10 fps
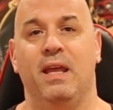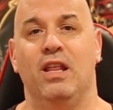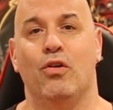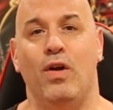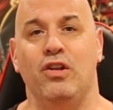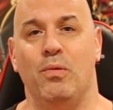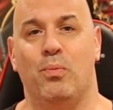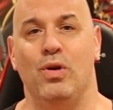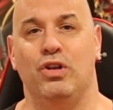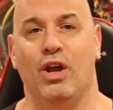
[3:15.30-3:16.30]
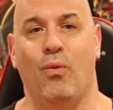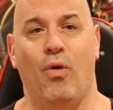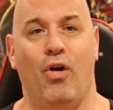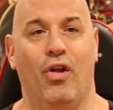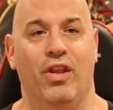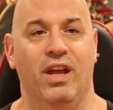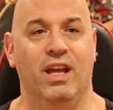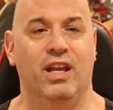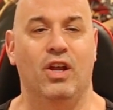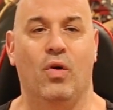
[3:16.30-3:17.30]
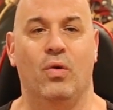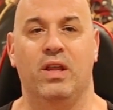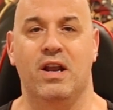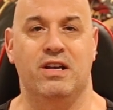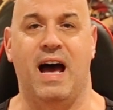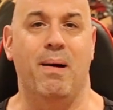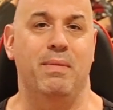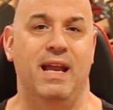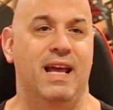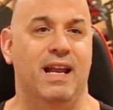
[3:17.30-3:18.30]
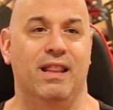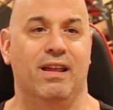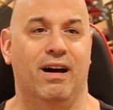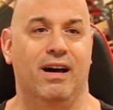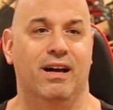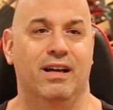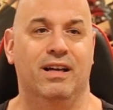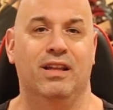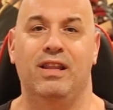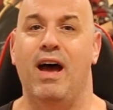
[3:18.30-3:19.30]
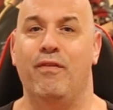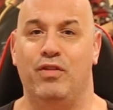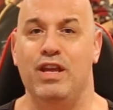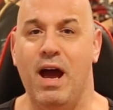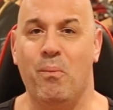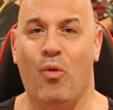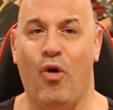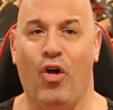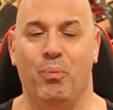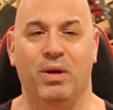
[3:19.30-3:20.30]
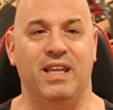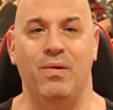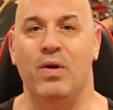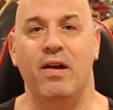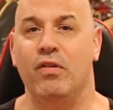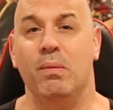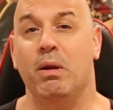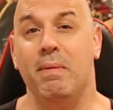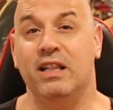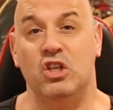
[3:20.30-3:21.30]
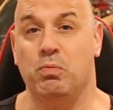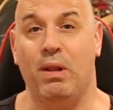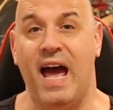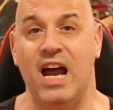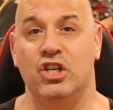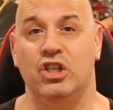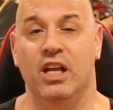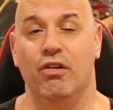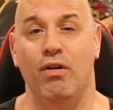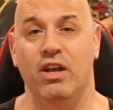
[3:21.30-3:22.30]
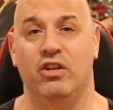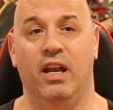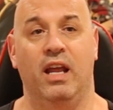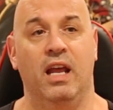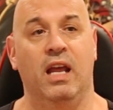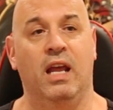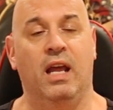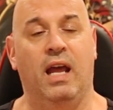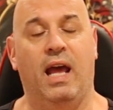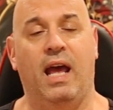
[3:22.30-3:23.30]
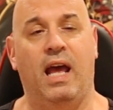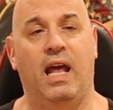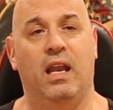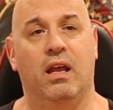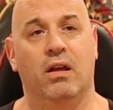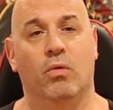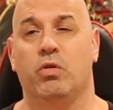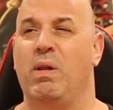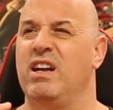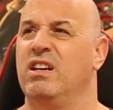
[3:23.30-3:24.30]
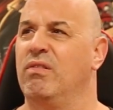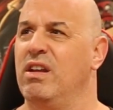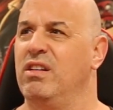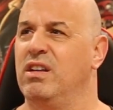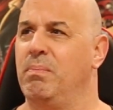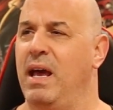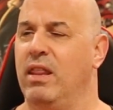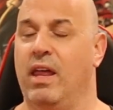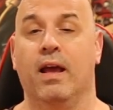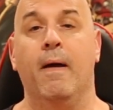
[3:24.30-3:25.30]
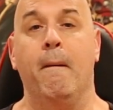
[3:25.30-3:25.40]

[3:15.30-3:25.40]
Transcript: in the resin printing world. You know, they're dominating the, the FDM world, but they were never able to make the splash in resin. And well, splashing resin's a bad thing.